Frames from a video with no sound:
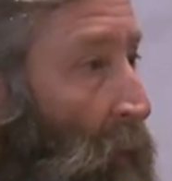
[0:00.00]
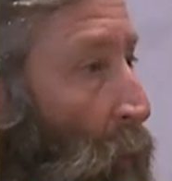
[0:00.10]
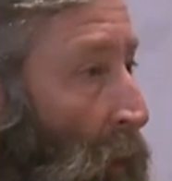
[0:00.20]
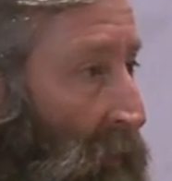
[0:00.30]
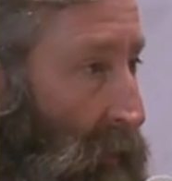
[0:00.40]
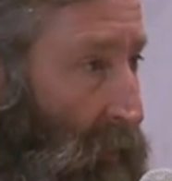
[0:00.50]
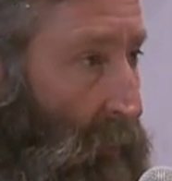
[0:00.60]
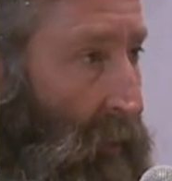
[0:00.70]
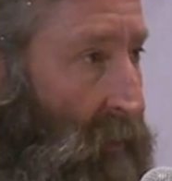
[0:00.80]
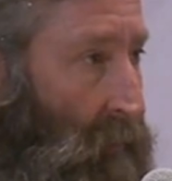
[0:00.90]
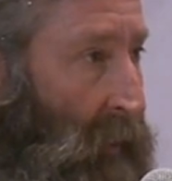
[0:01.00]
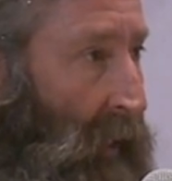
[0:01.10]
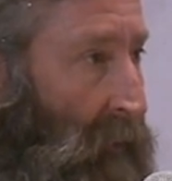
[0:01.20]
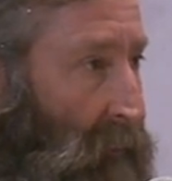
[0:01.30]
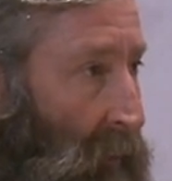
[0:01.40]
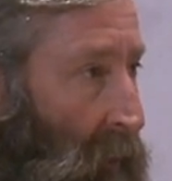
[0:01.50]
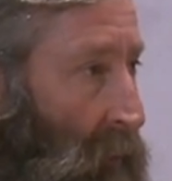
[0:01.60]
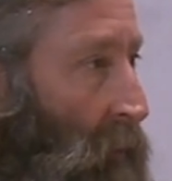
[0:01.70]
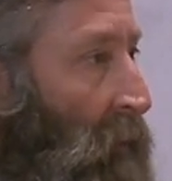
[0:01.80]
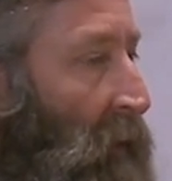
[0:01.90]
While they do want some cash
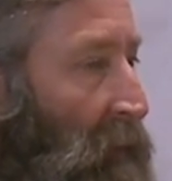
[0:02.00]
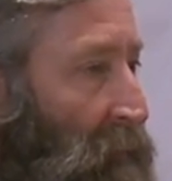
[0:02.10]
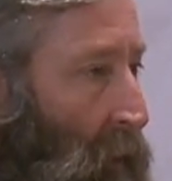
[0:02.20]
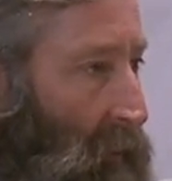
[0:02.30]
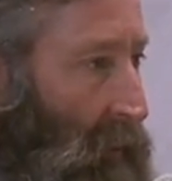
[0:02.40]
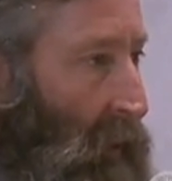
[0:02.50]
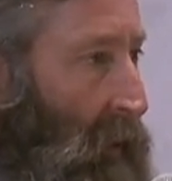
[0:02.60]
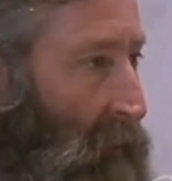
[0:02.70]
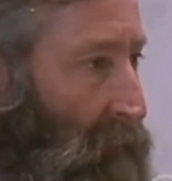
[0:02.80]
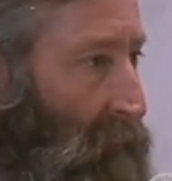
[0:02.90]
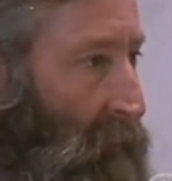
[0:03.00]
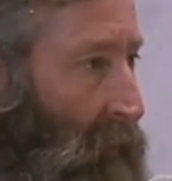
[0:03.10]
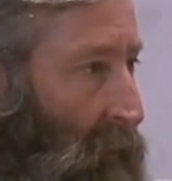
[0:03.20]
flow, they fall in love.